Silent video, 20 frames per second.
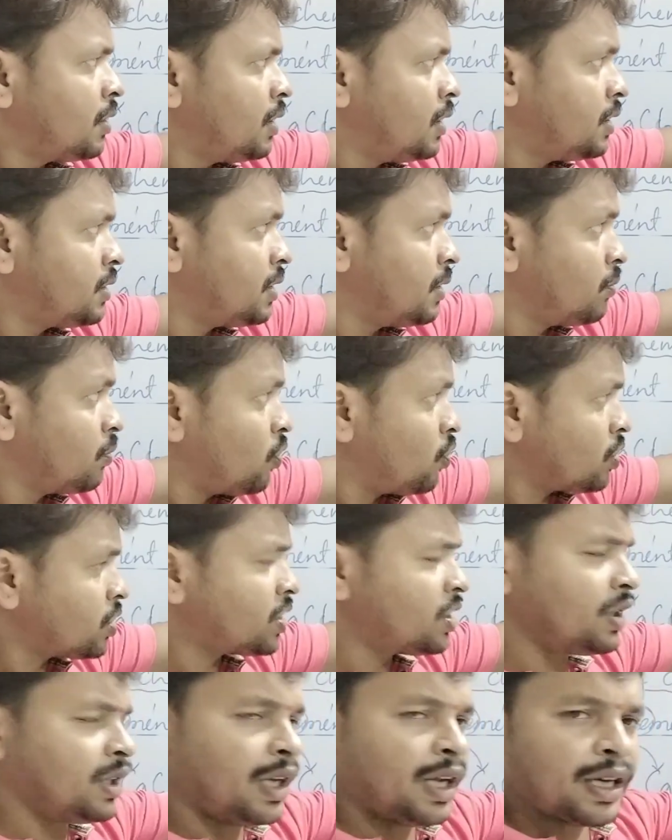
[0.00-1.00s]
is the most
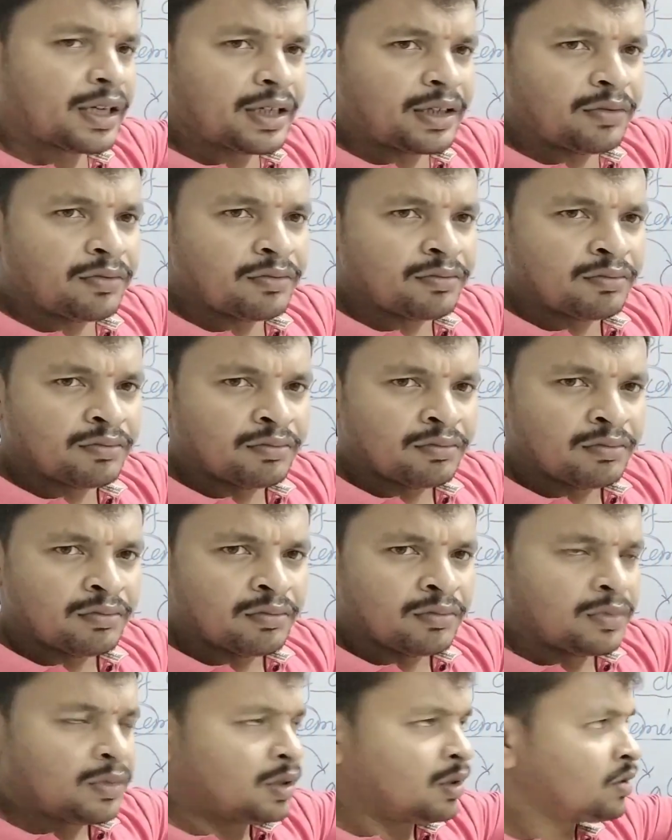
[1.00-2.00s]
reactive.
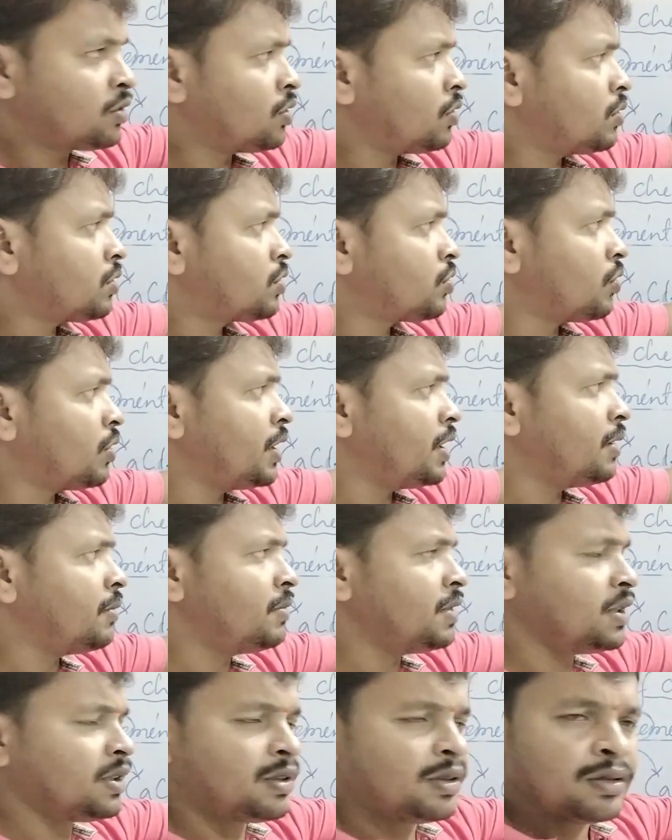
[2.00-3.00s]
So sodium
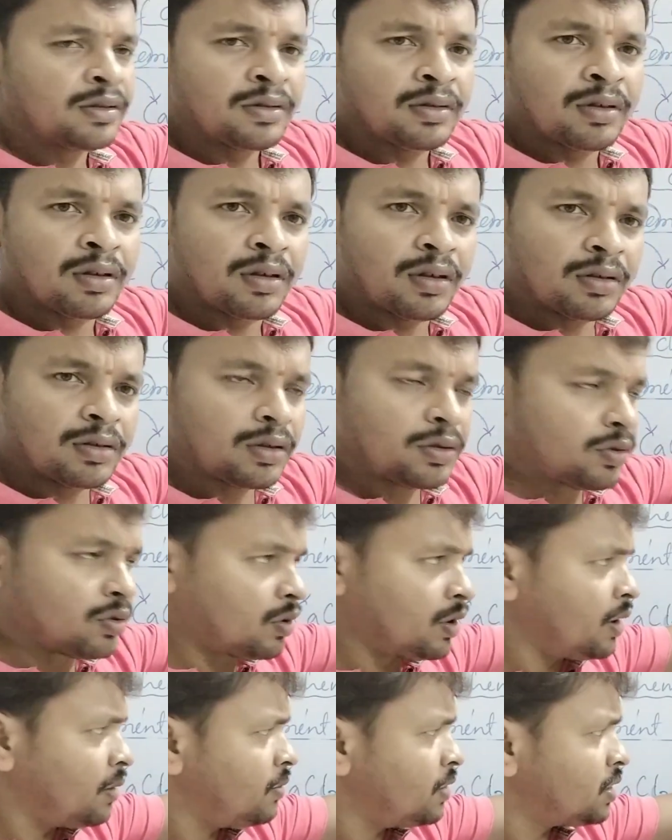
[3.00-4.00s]

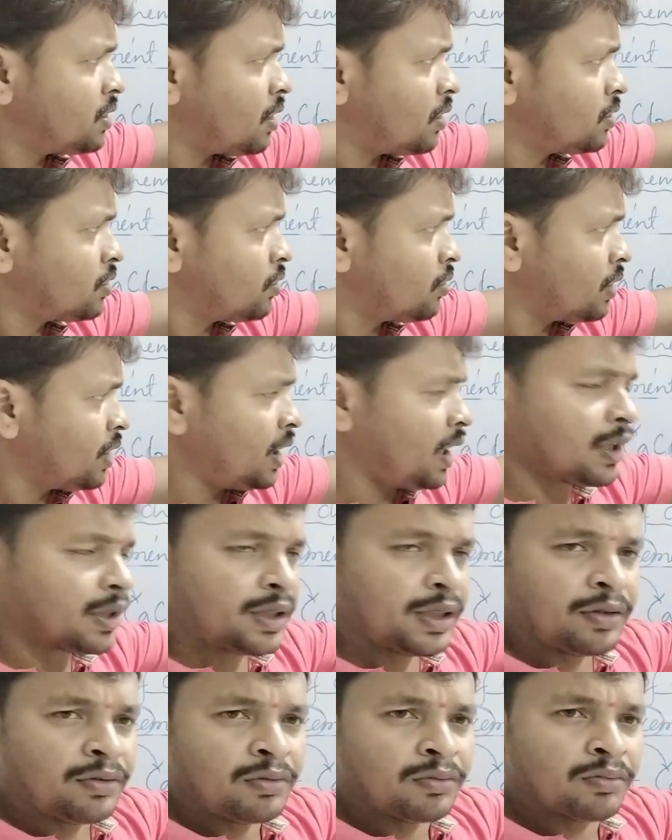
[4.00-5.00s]
is also
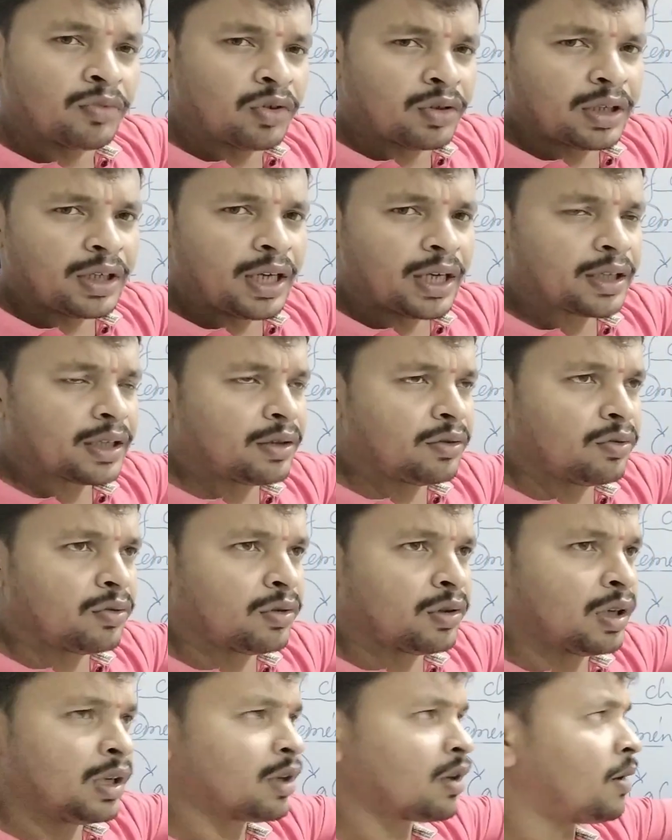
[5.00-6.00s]
reactive, more reactive
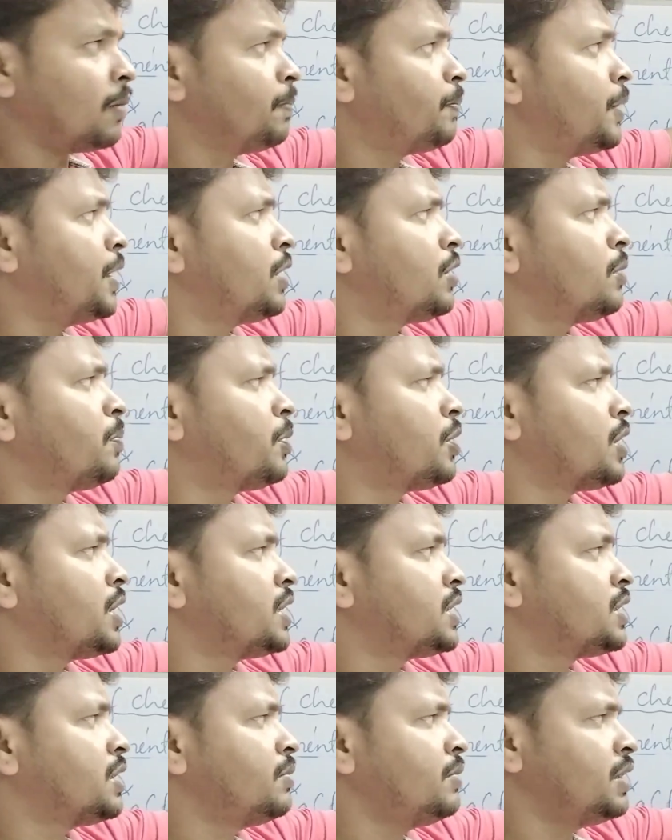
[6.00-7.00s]
only. Compared to
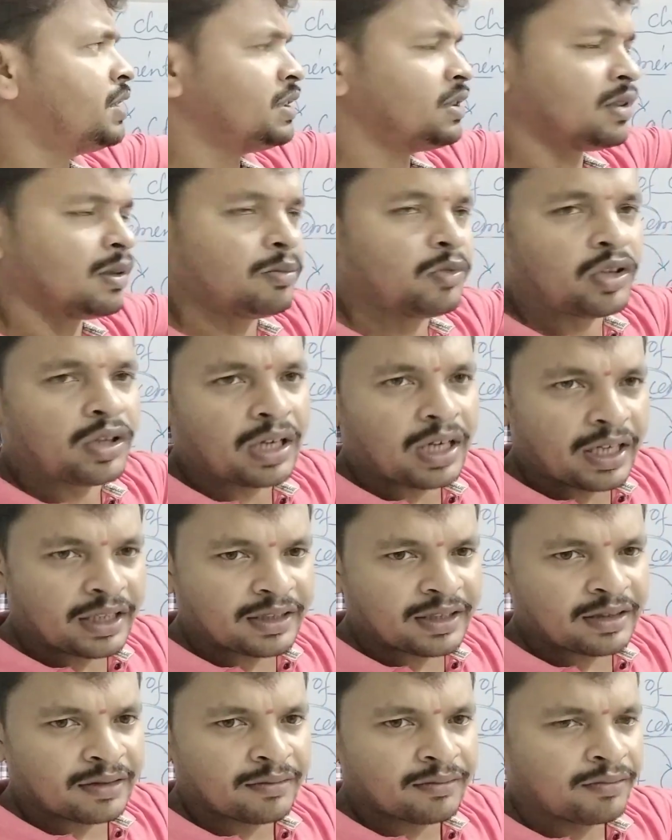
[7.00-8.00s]
potassium, it is somewhat
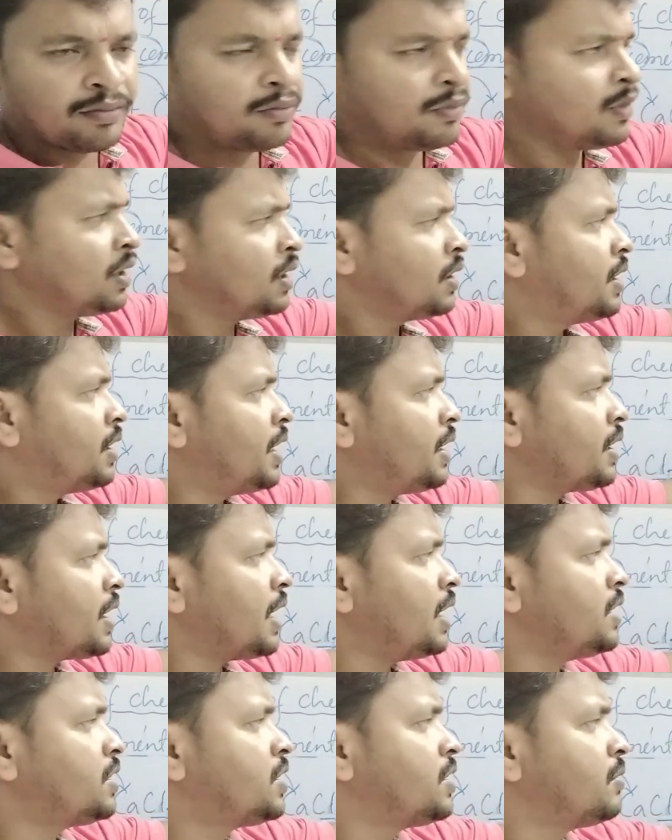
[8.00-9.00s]
less. Then
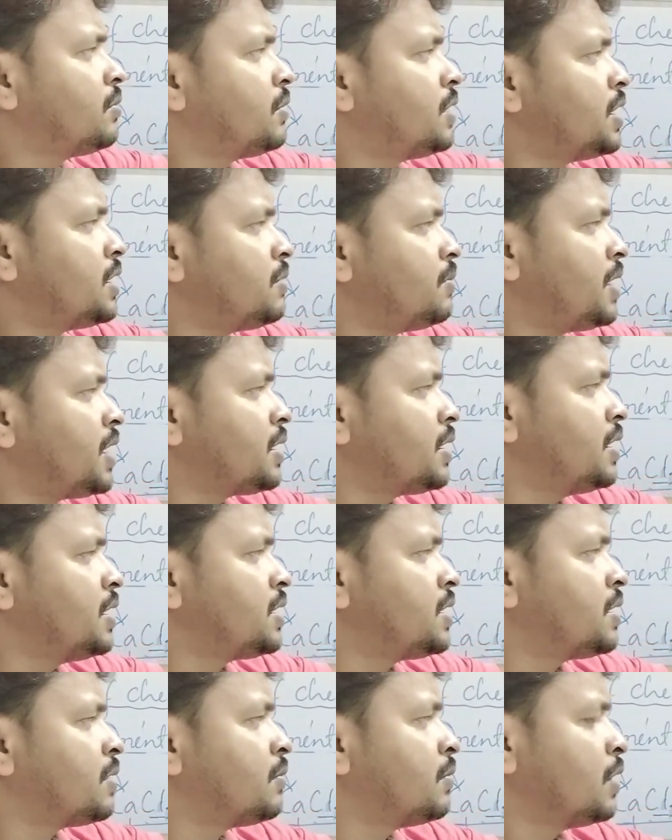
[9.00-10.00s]
calcium, then
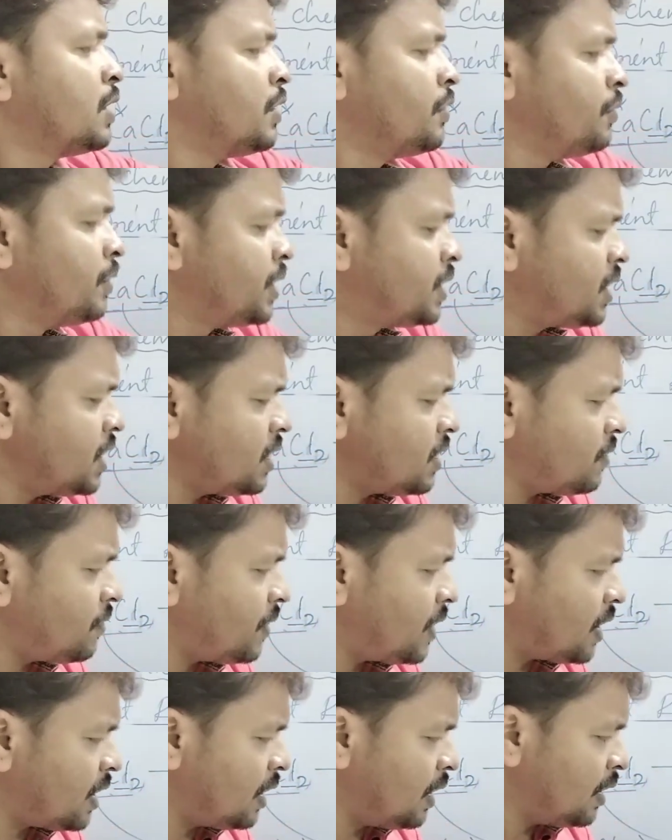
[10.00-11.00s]
magnesium, which is
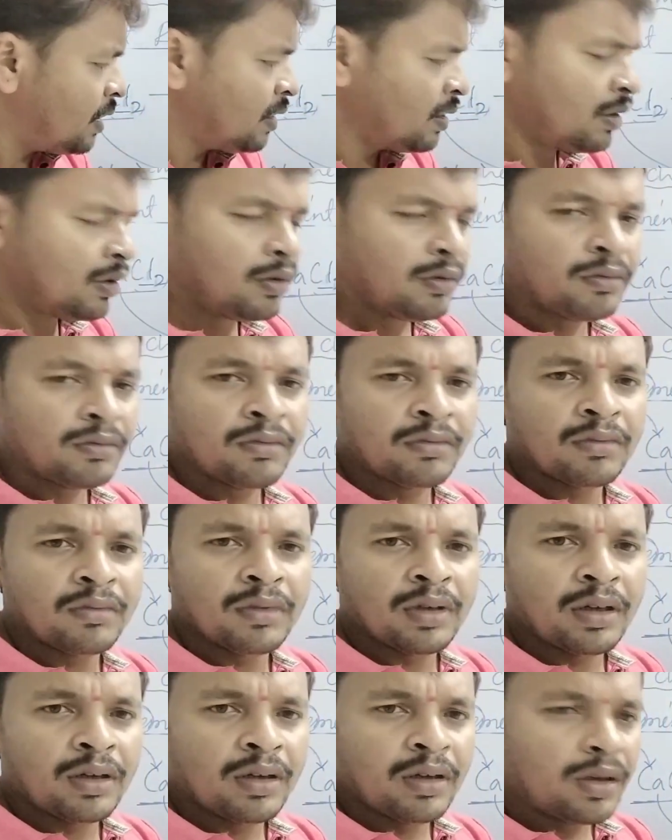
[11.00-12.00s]
very
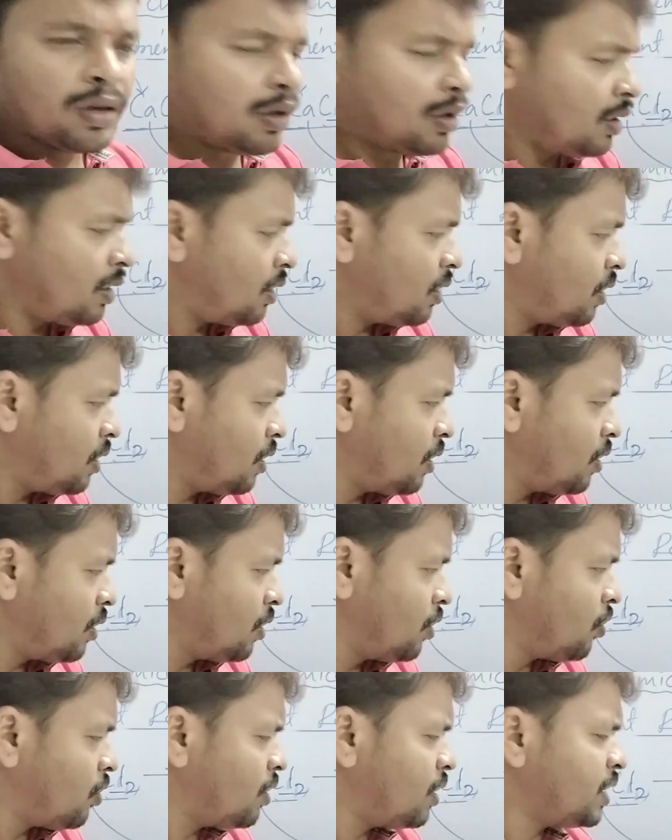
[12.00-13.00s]

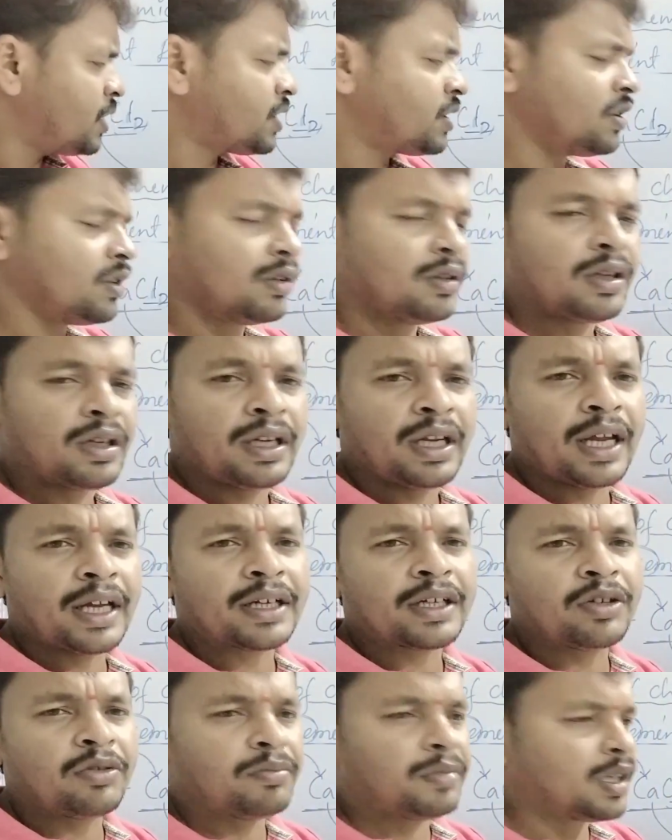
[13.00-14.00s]
lowest
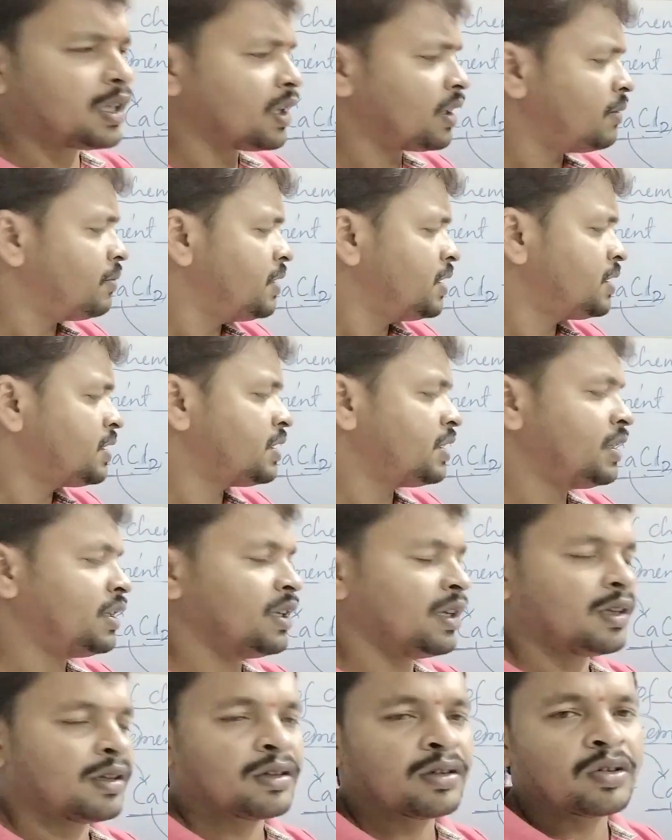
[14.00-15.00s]
reactive metal, means
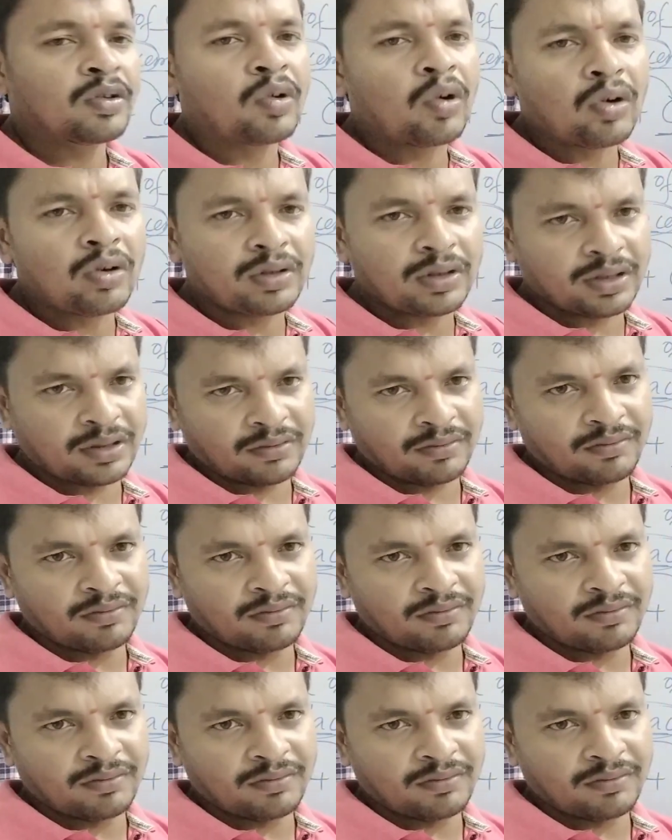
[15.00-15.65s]
here gold.